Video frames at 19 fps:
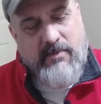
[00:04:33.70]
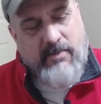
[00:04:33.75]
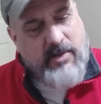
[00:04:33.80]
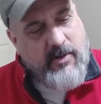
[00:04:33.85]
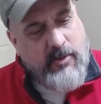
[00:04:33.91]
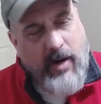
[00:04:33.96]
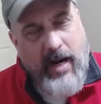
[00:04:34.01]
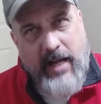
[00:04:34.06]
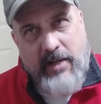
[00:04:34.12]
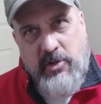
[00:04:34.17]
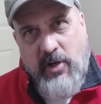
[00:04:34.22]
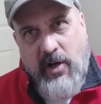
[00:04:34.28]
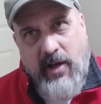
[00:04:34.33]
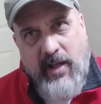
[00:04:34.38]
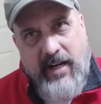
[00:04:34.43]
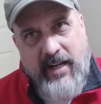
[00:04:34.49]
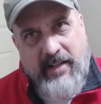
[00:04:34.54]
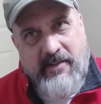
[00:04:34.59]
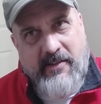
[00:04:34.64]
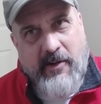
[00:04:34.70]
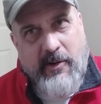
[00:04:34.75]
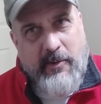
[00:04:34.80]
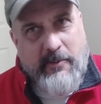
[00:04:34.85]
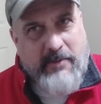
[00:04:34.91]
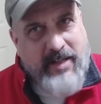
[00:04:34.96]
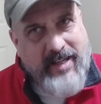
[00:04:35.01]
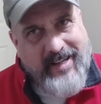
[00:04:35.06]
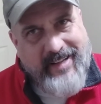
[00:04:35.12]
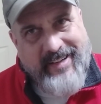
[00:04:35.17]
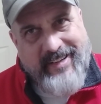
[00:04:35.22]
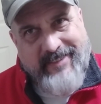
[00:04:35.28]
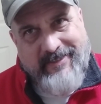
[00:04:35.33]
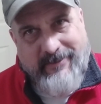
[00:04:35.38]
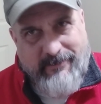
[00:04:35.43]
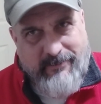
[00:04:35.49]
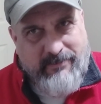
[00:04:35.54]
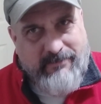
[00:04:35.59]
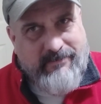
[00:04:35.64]
scratch on it, so kind of
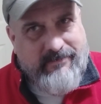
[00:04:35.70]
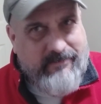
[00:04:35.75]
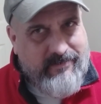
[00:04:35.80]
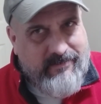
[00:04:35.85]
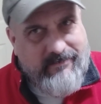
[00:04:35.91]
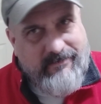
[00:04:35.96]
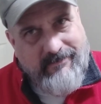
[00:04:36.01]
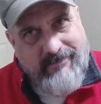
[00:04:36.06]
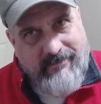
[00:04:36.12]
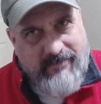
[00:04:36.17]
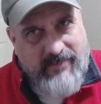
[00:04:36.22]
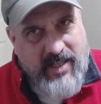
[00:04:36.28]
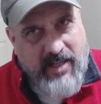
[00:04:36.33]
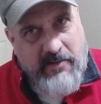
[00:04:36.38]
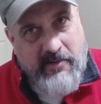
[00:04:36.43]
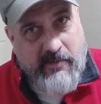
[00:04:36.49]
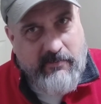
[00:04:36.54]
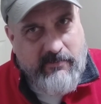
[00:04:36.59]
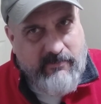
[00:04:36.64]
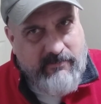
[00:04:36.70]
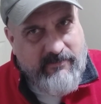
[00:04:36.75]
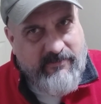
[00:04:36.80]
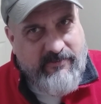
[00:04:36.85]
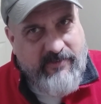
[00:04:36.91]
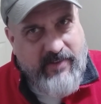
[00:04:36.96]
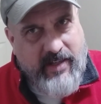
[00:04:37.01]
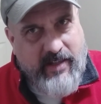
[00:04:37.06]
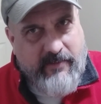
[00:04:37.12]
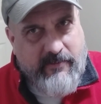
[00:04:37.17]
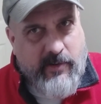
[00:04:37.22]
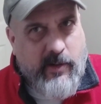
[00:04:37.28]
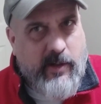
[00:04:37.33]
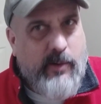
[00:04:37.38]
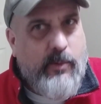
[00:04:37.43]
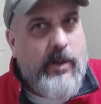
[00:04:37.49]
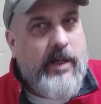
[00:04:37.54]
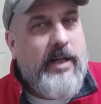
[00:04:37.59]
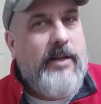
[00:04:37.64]
doesn't fit
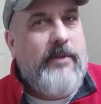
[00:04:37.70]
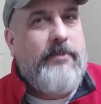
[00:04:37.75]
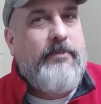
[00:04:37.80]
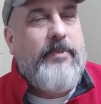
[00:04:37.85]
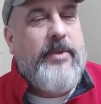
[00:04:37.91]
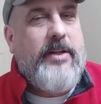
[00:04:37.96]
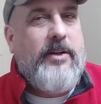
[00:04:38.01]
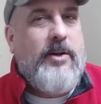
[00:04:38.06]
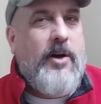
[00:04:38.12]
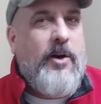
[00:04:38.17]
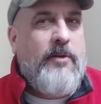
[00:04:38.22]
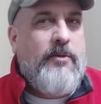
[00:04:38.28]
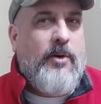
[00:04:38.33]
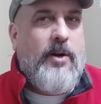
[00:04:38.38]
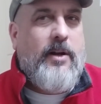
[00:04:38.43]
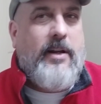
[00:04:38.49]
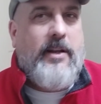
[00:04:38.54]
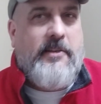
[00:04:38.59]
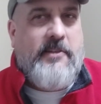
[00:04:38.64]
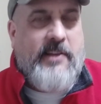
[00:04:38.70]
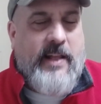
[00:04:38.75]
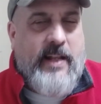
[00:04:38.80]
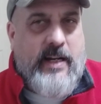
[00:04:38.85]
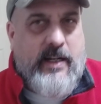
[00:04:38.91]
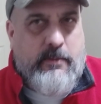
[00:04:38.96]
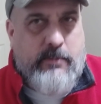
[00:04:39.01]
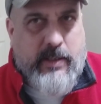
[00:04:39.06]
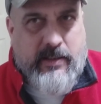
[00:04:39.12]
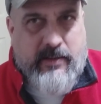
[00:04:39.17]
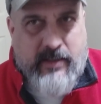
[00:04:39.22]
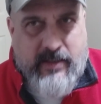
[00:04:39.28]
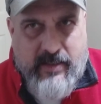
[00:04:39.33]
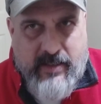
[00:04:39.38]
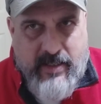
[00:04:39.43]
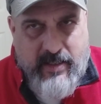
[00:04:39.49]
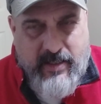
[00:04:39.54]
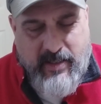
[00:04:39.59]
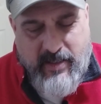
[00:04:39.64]
very well, the overall aesthetic, but
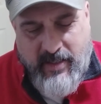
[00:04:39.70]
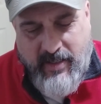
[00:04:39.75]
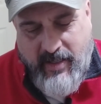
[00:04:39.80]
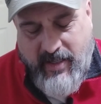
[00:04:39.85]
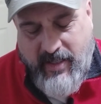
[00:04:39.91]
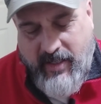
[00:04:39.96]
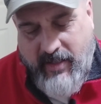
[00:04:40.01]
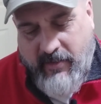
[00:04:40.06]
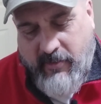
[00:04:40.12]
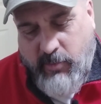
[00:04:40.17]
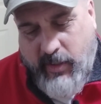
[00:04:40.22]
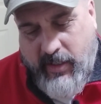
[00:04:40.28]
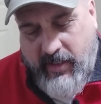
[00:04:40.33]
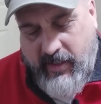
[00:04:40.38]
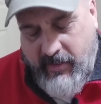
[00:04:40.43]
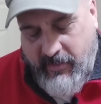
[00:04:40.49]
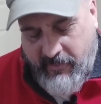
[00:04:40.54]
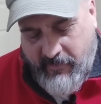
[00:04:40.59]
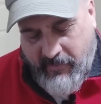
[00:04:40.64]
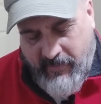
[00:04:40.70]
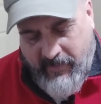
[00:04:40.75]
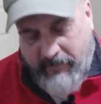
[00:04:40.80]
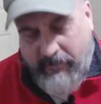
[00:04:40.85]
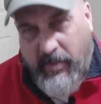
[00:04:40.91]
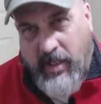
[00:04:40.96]
it is what it is.